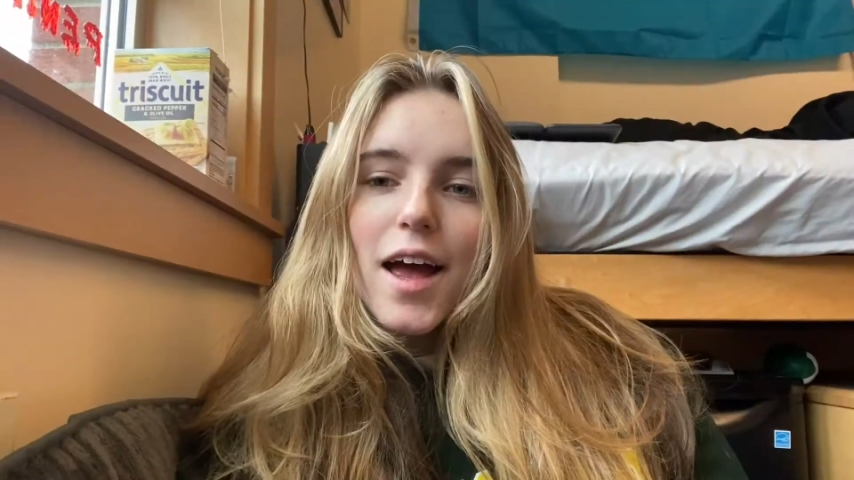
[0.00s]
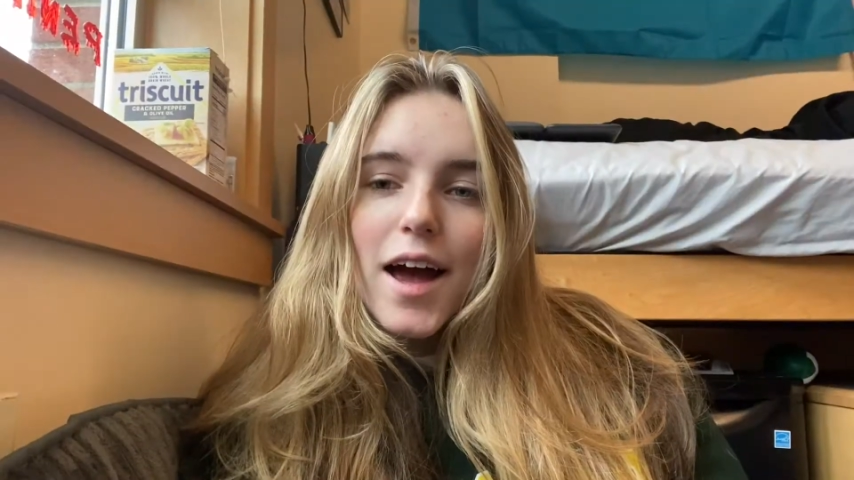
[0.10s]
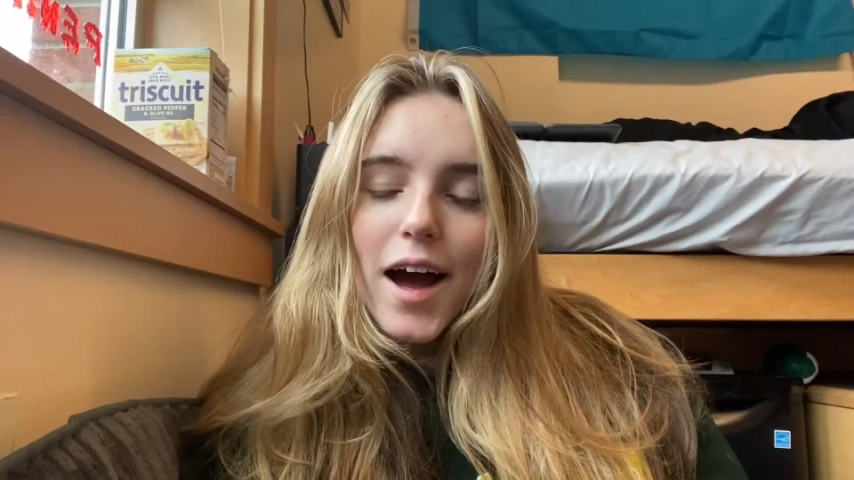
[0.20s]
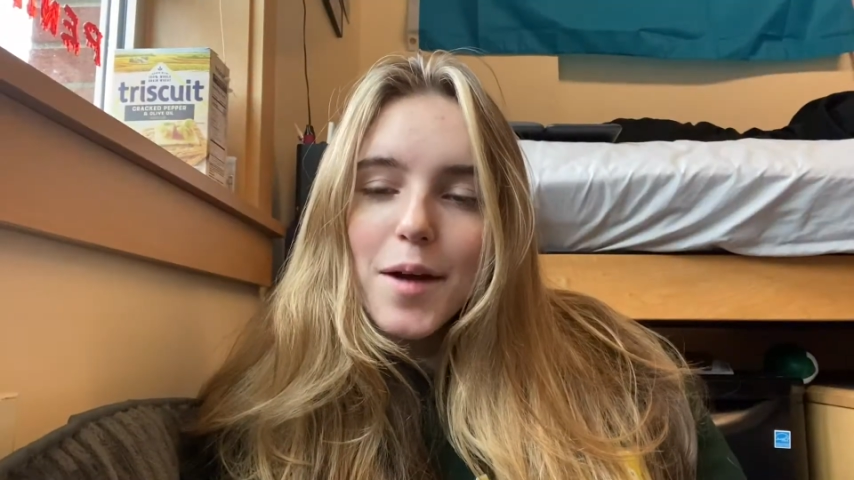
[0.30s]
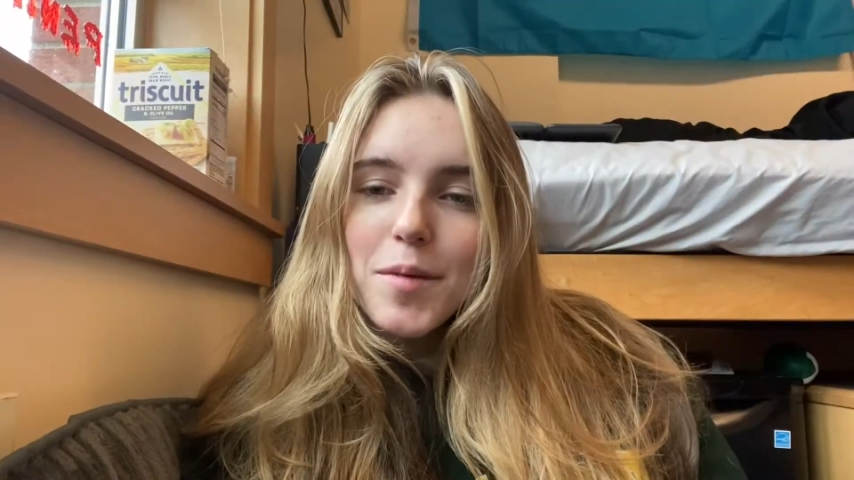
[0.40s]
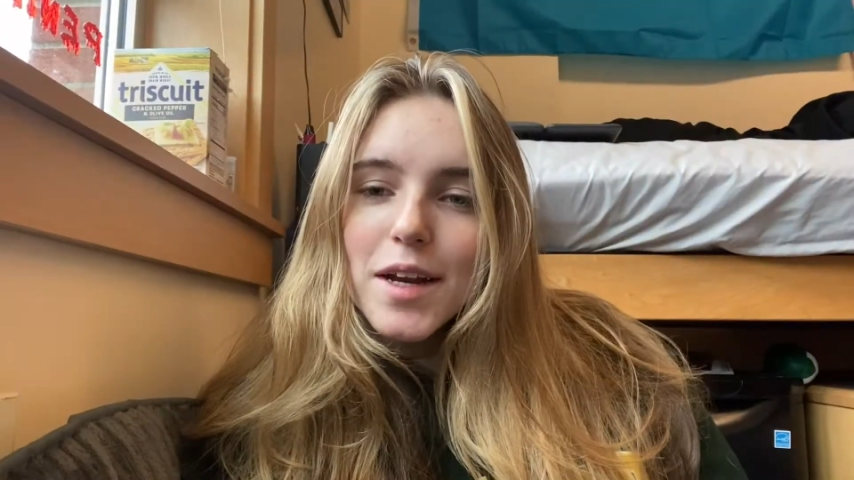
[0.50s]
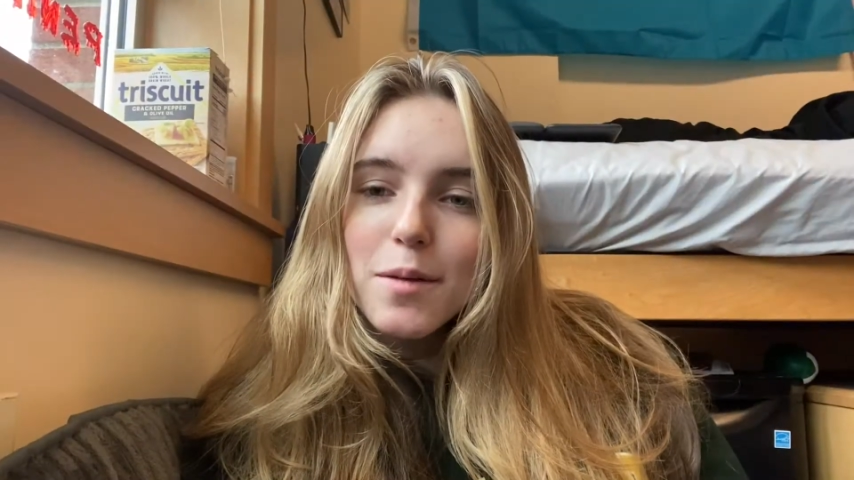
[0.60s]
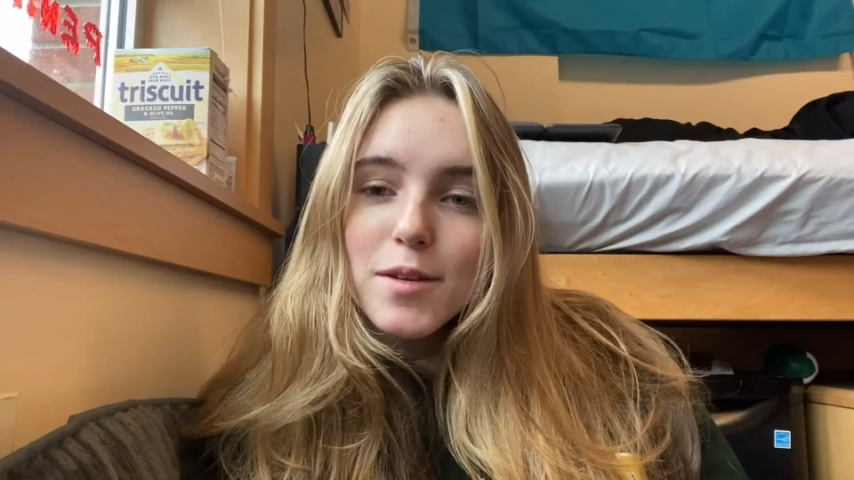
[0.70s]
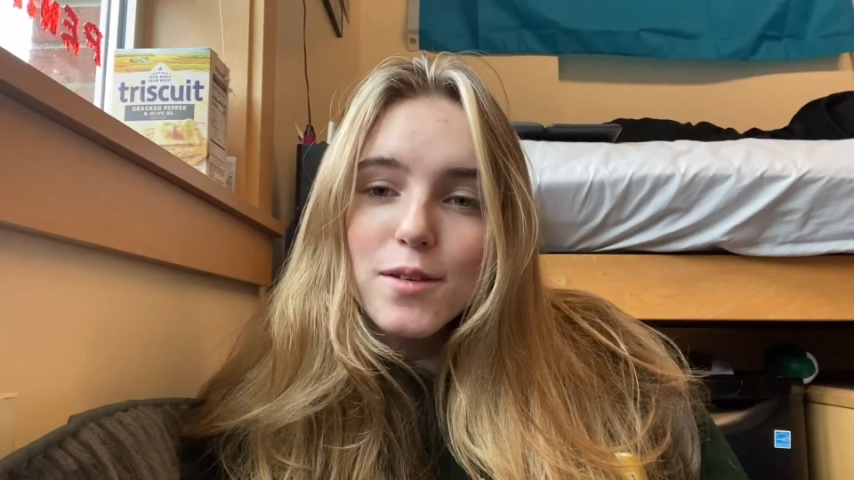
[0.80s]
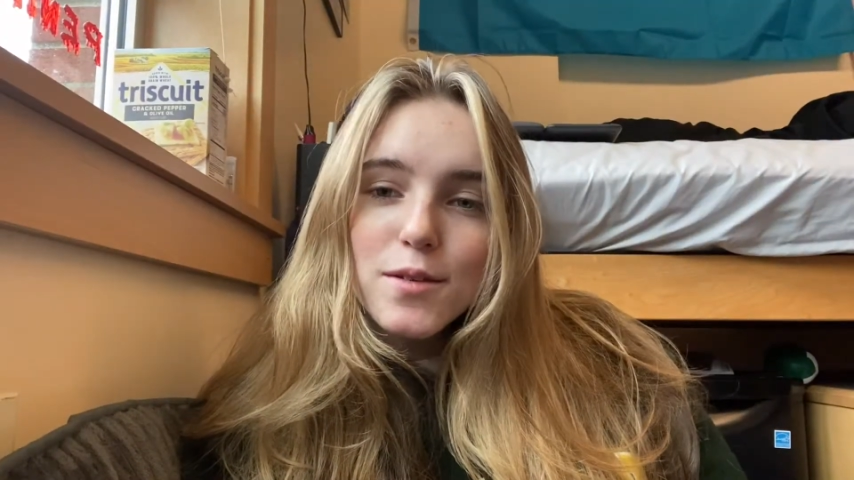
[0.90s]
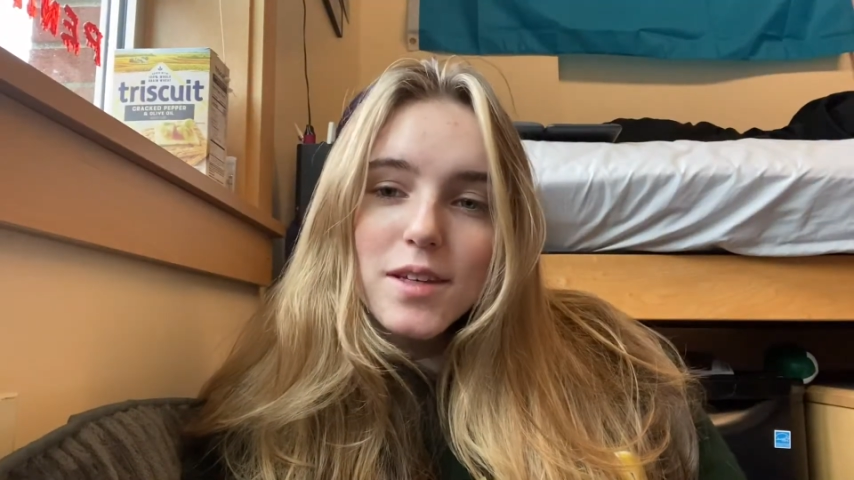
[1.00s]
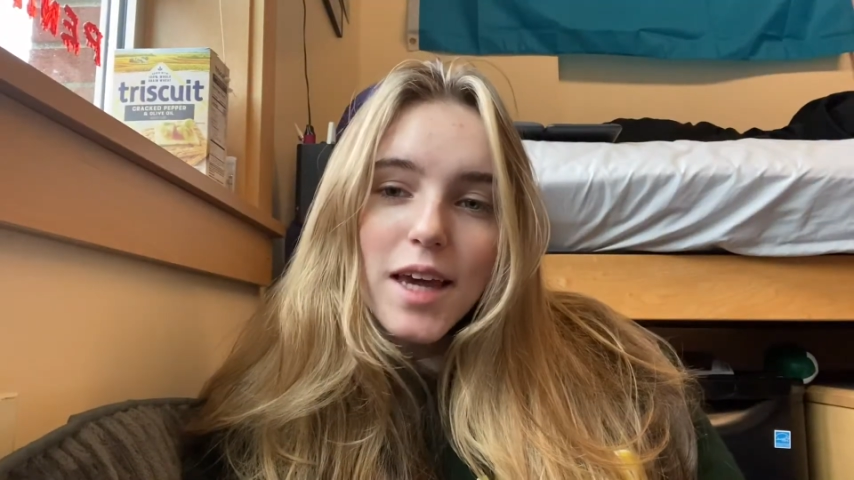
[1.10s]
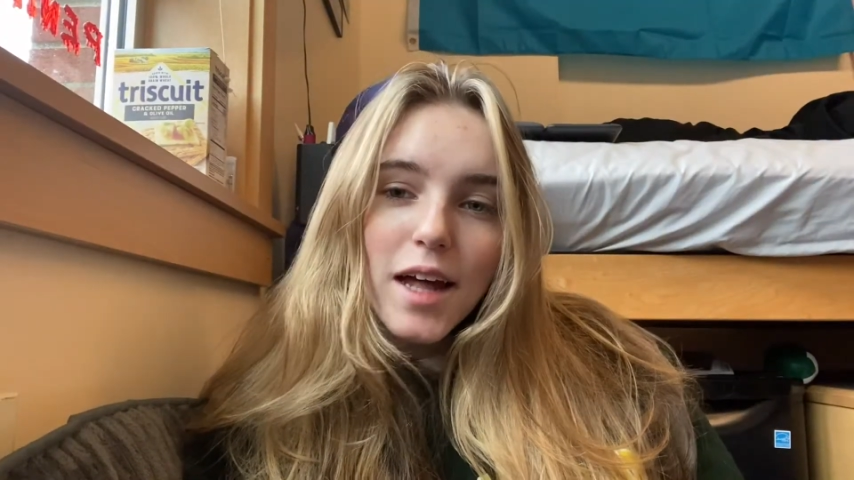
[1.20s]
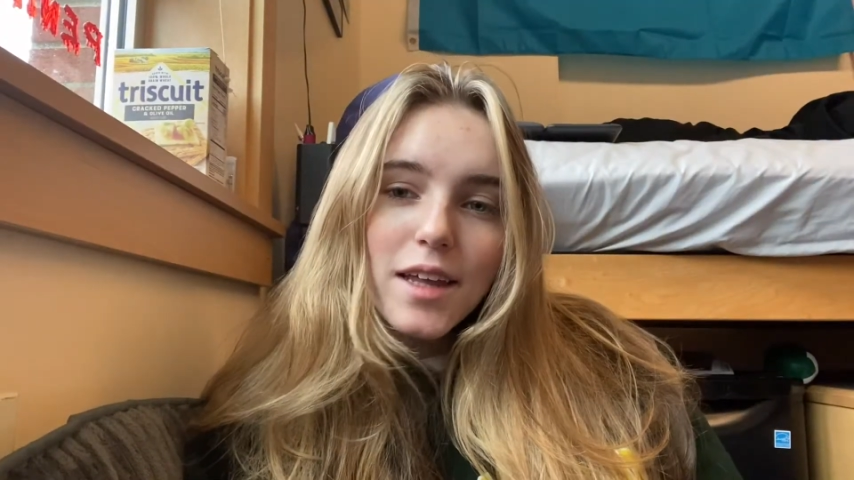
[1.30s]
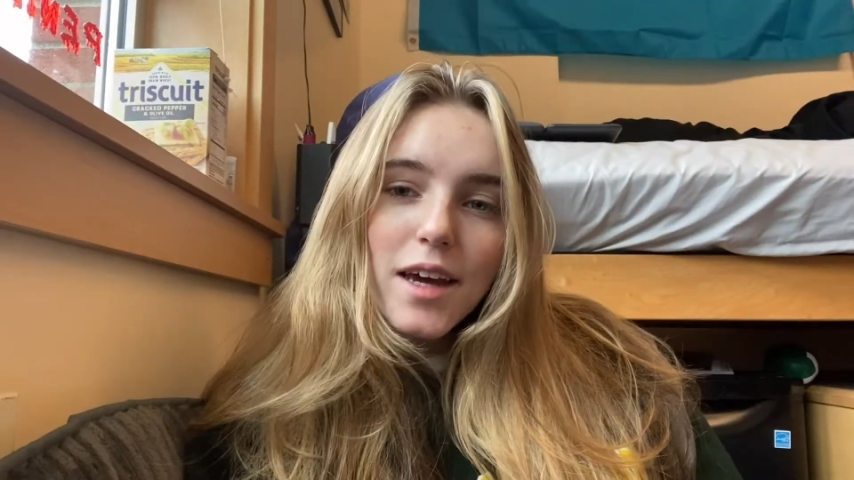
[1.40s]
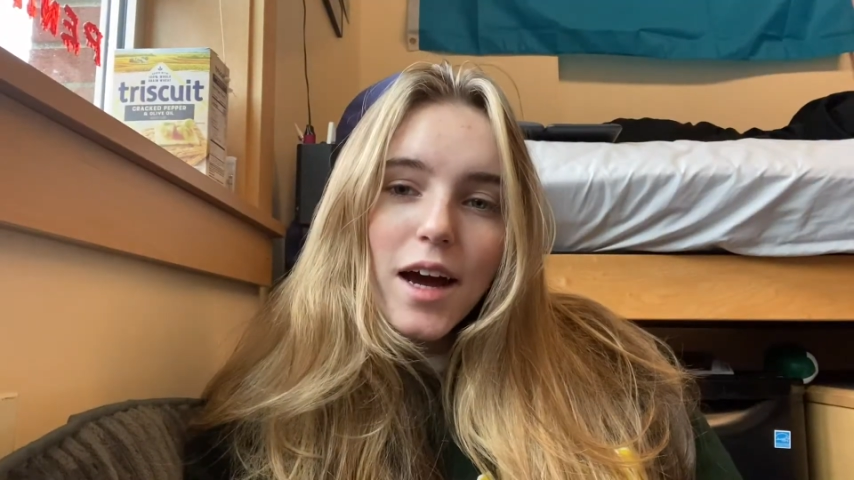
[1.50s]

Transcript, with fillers: Hi, my name is Lucy Kelly.